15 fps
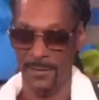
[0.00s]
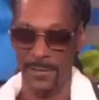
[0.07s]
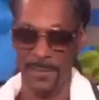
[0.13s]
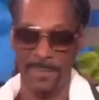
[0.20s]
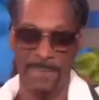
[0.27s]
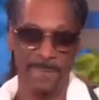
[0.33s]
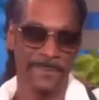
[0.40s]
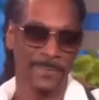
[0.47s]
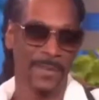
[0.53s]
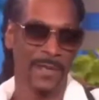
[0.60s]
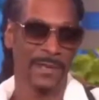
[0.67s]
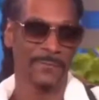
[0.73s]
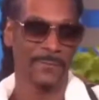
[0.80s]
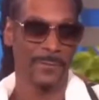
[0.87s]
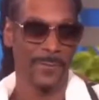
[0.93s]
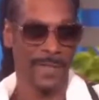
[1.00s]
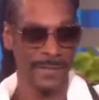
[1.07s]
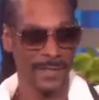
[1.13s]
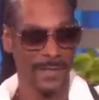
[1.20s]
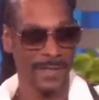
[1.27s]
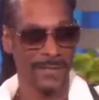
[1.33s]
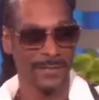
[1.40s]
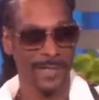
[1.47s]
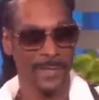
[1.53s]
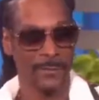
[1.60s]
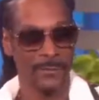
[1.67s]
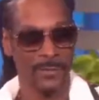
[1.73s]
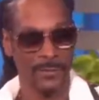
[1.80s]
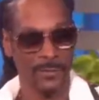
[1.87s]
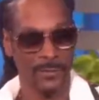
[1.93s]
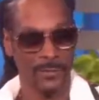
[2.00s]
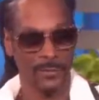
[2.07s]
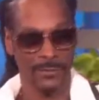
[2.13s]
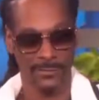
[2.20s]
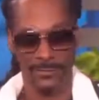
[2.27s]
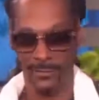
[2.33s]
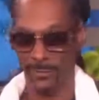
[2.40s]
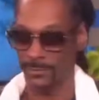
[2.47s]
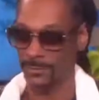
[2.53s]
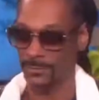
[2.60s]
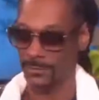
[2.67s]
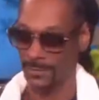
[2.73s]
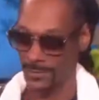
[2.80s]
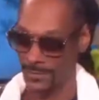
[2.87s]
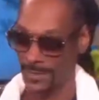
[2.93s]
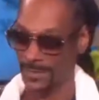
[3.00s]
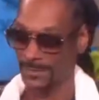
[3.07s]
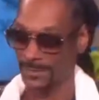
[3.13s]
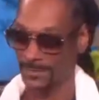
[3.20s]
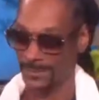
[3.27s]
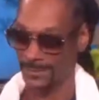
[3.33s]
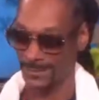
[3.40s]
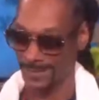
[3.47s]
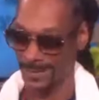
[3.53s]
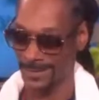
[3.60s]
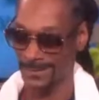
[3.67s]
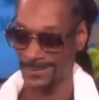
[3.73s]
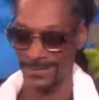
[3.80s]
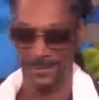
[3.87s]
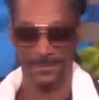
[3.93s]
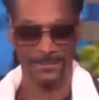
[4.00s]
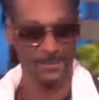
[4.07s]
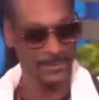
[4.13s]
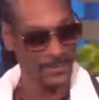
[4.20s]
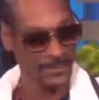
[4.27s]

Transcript: born on October 20th, 1971, currently at the